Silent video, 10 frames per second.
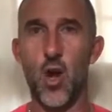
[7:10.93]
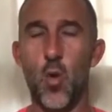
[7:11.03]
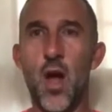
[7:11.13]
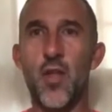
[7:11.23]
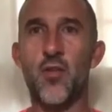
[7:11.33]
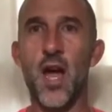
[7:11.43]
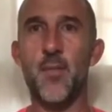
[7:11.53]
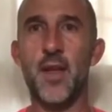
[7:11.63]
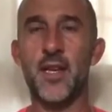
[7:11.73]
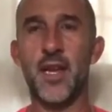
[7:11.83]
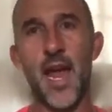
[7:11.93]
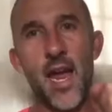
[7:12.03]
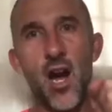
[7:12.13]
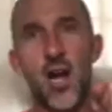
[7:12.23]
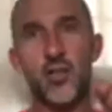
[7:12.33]
whether I'm in
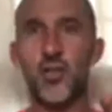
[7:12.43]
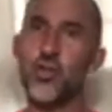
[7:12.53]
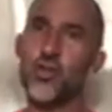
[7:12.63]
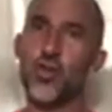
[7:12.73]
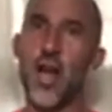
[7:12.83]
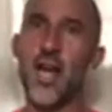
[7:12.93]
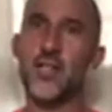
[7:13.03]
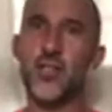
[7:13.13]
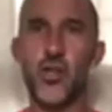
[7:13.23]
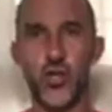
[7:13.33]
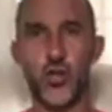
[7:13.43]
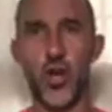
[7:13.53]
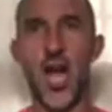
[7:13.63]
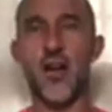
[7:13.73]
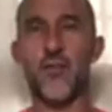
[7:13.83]
chaos, stress,
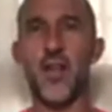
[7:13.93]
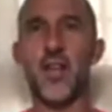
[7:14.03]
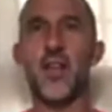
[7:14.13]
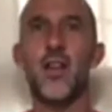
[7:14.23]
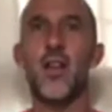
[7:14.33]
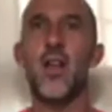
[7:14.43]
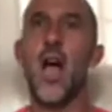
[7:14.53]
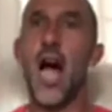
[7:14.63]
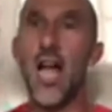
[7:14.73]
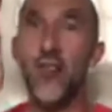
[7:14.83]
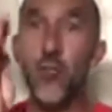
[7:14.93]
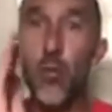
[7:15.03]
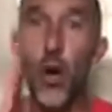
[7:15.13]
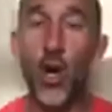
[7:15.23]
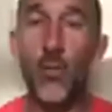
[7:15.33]
traffic, I have
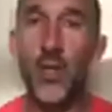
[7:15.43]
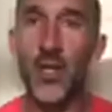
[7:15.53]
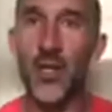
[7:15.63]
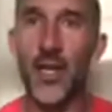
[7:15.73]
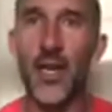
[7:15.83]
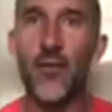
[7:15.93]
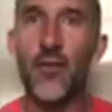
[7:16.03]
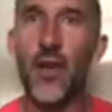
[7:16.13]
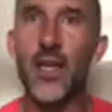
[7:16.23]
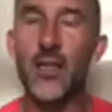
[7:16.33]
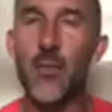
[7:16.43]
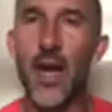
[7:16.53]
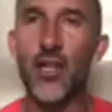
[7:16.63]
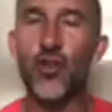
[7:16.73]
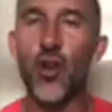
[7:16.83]
permanently fixed
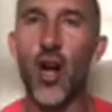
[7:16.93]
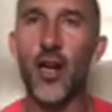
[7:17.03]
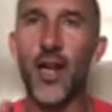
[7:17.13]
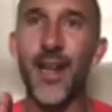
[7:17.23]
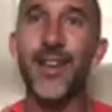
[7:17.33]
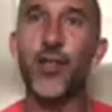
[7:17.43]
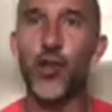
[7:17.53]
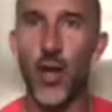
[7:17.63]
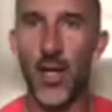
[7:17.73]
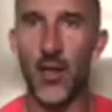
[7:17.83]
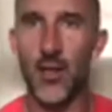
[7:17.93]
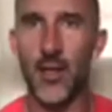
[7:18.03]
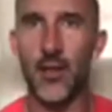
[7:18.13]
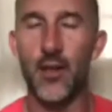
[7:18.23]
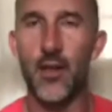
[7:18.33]
my truck in a straight line.